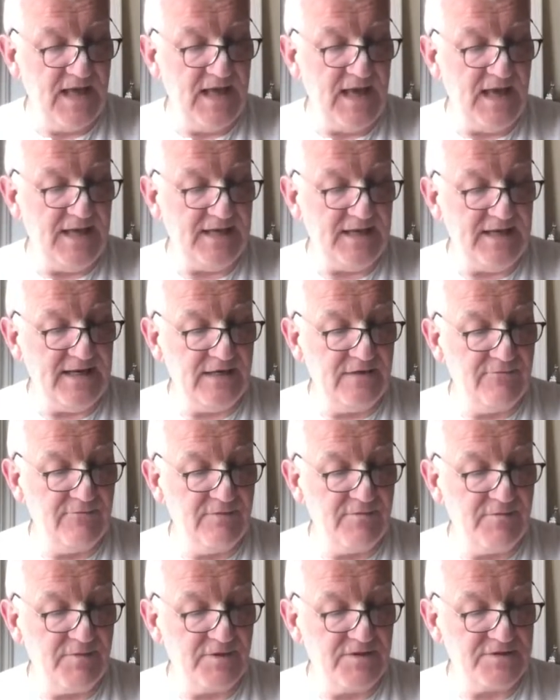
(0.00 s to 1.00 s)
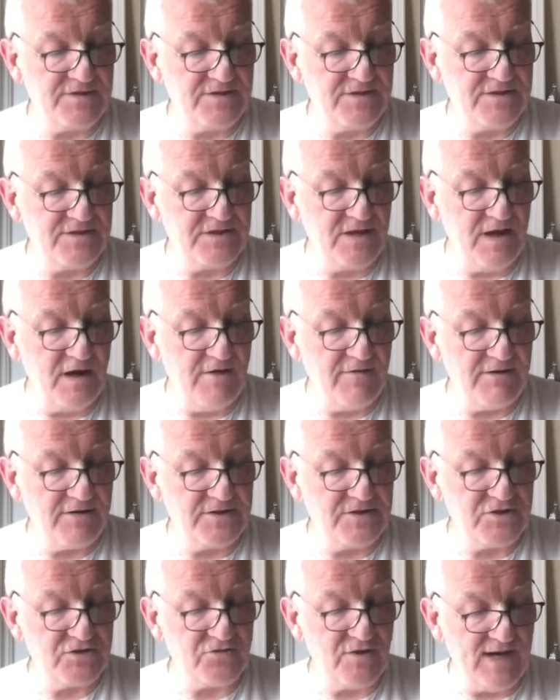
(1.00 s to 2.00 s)
and ignorant persons are
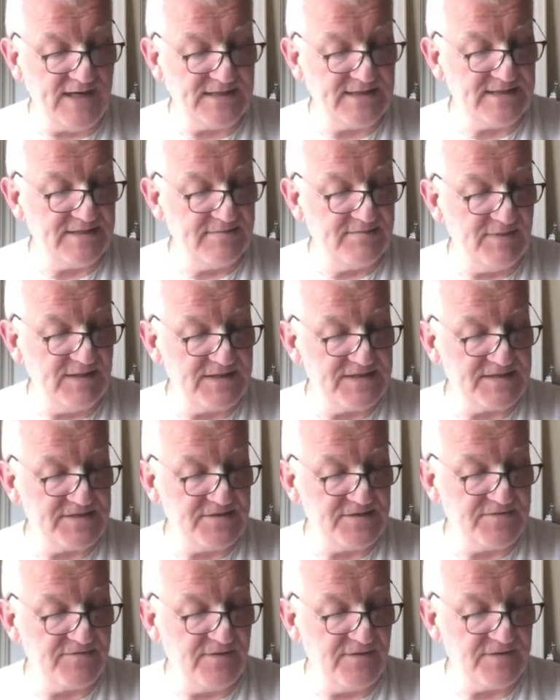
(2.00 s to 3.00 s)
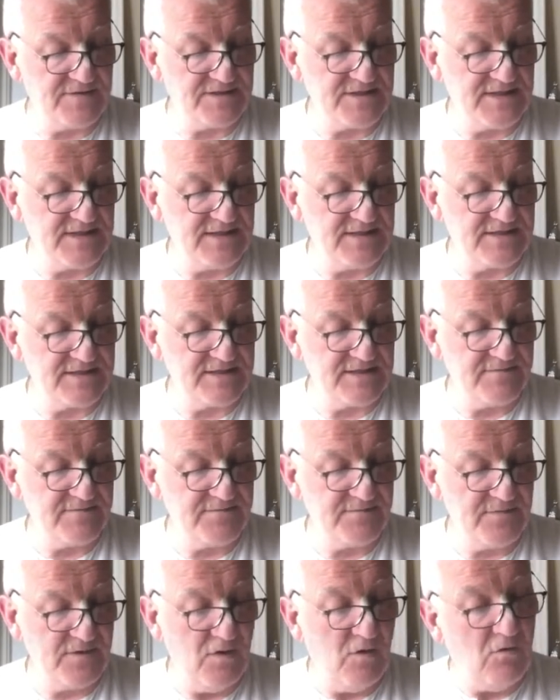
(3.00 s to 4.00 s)
attracted by such false things,
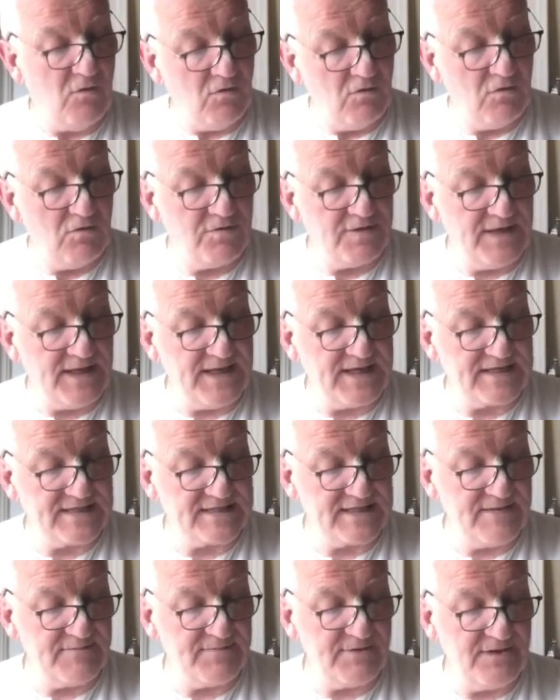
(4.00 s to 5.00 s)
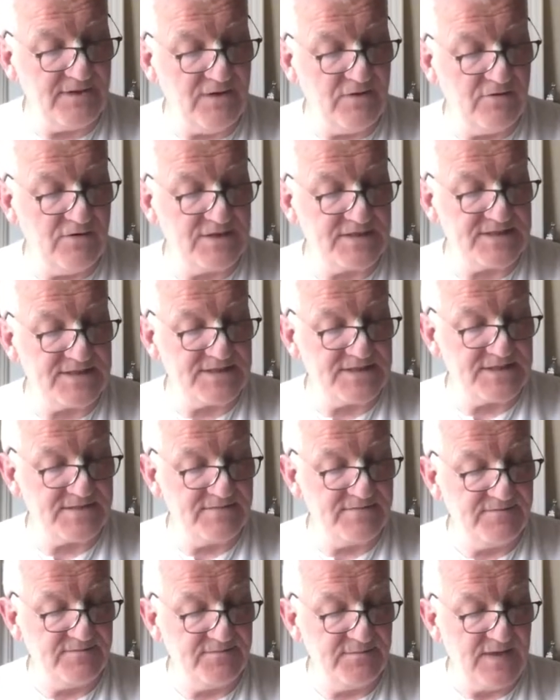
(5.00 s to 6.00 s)
or they accept the yoga
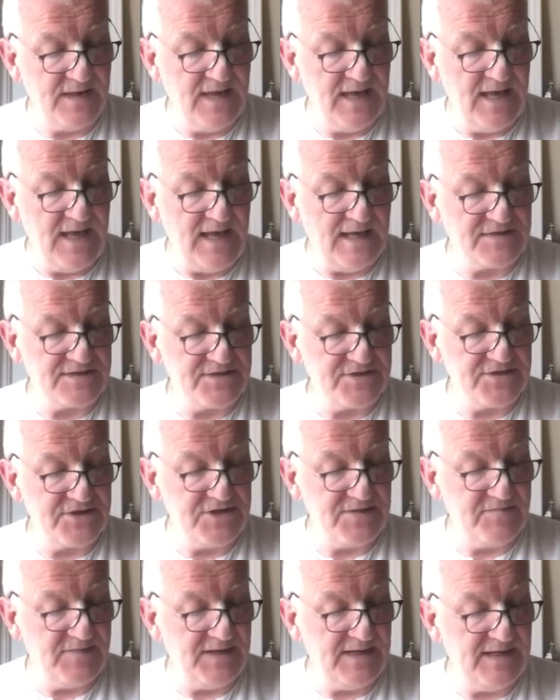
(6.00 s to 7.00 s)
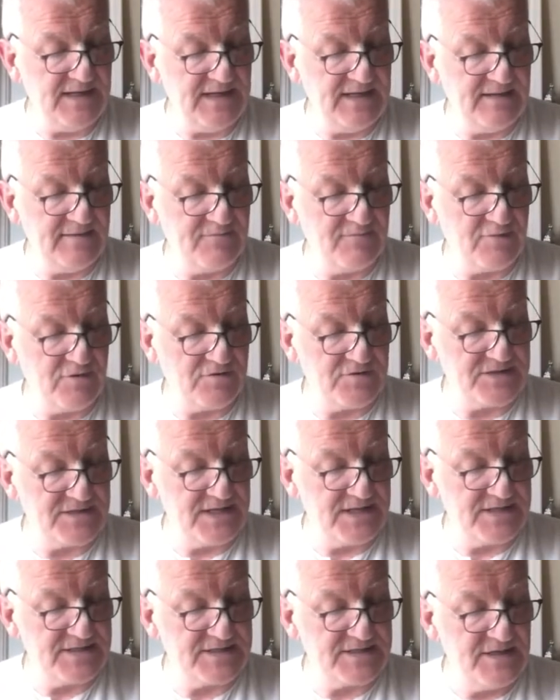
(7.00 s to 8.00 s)
system as a cheap healing
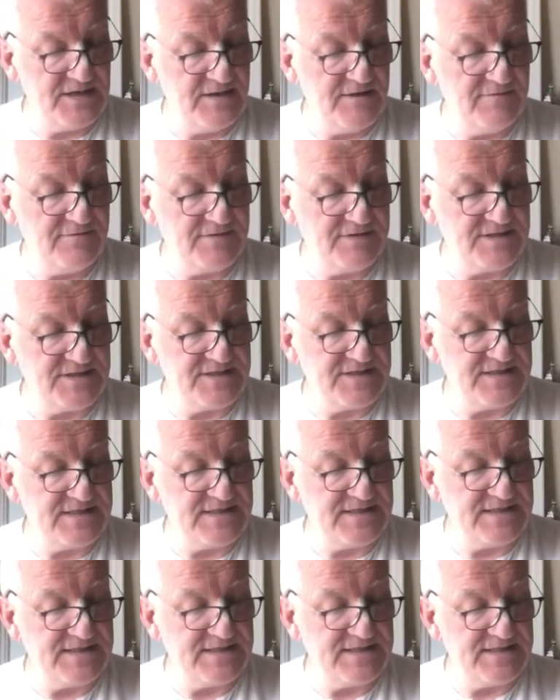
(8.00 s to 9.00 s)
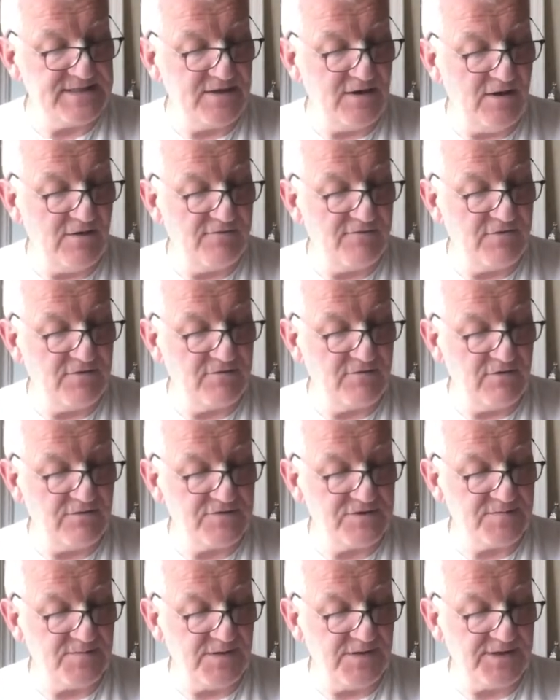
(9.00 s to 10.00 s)
process for diseases of the gross
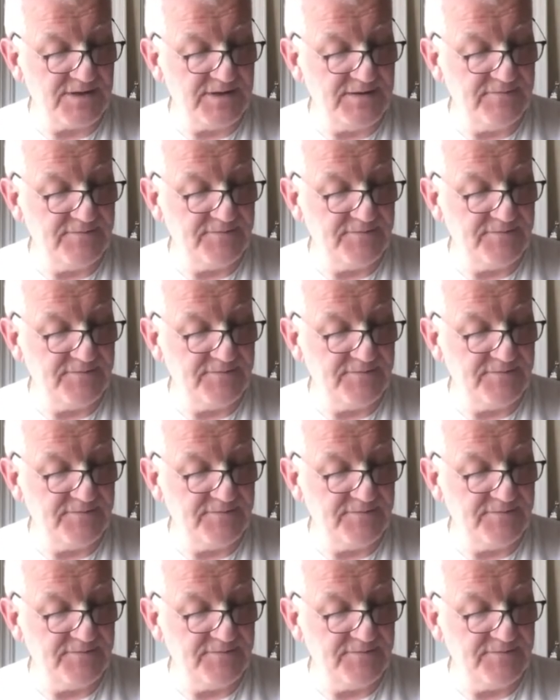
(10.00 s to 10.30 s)
body.